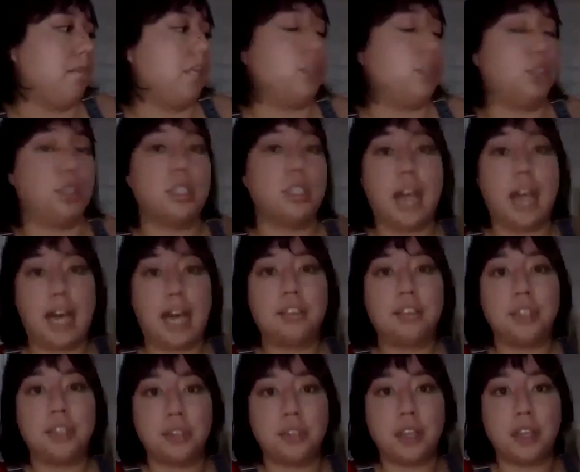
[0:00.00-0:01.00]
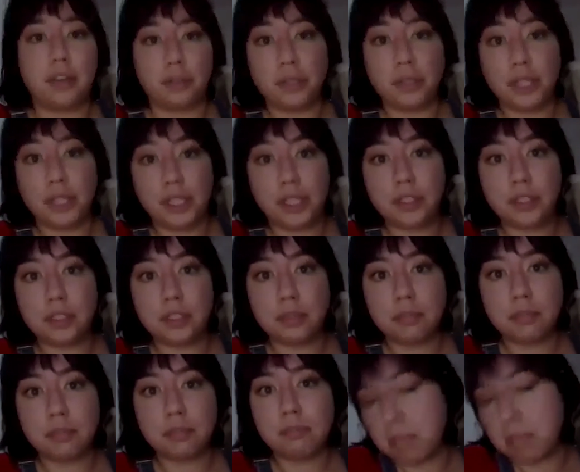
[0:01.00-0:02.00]
it should last you several
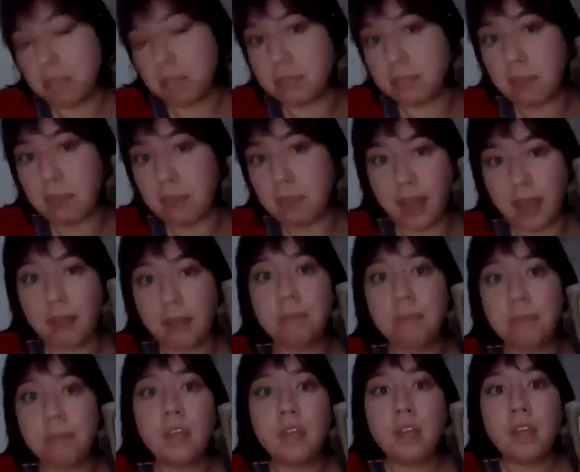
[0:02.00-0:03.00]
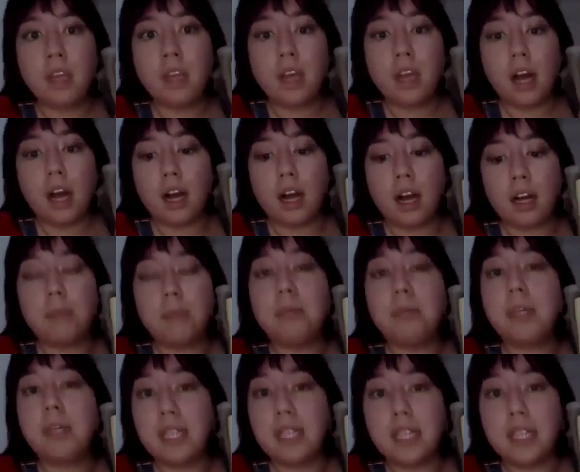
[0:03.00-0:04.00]
years. That's my
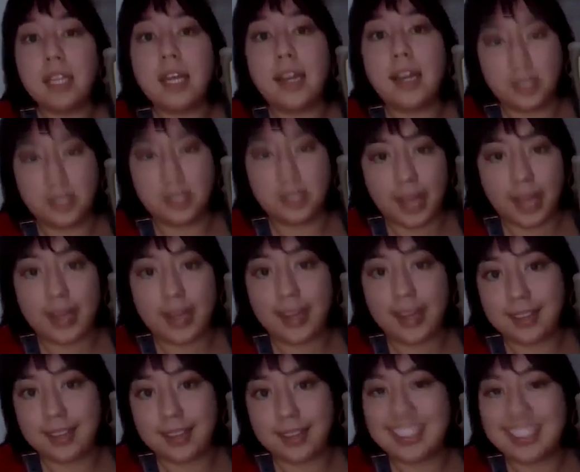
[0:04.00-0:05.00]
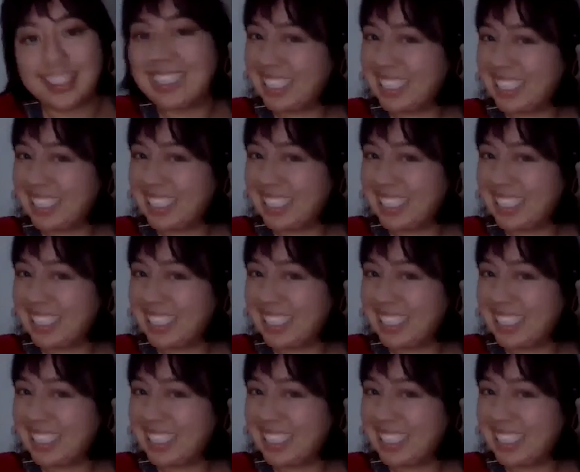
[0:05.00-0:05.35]
completely uneducated guess.